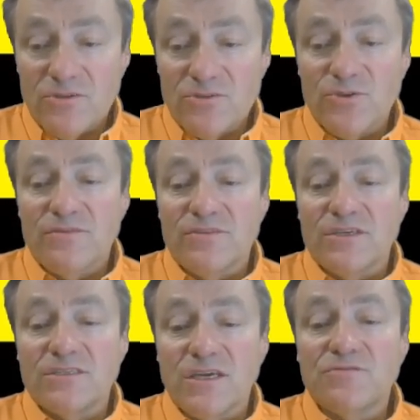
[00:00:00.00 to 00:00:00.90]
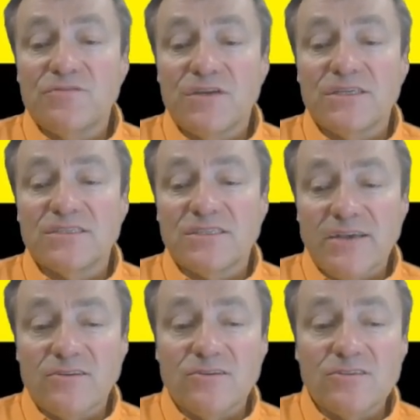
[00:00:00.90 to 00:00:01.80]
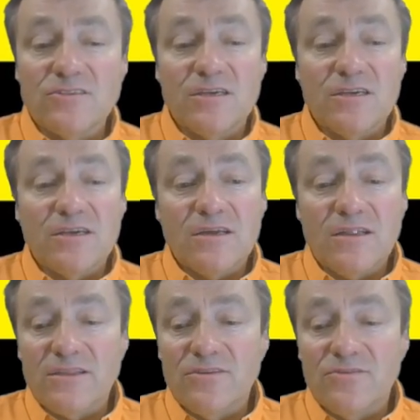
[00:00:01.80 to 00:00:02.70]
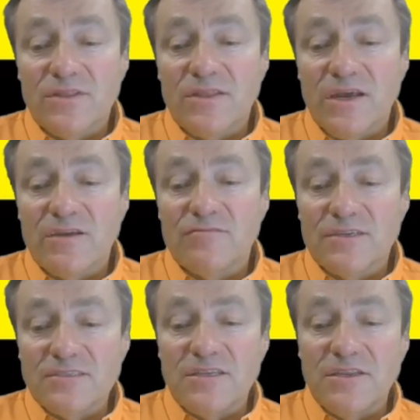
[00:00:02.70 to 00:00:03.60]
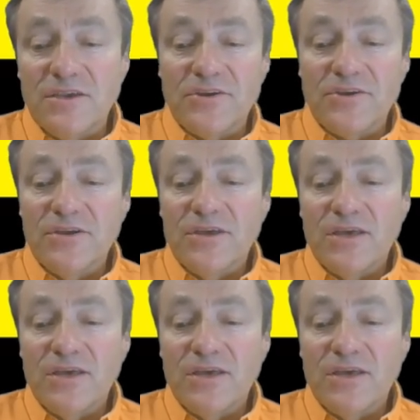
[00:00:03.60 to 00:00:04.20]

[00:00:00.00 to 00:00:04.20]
So you have these infinite cycles, like the one that I've listed here,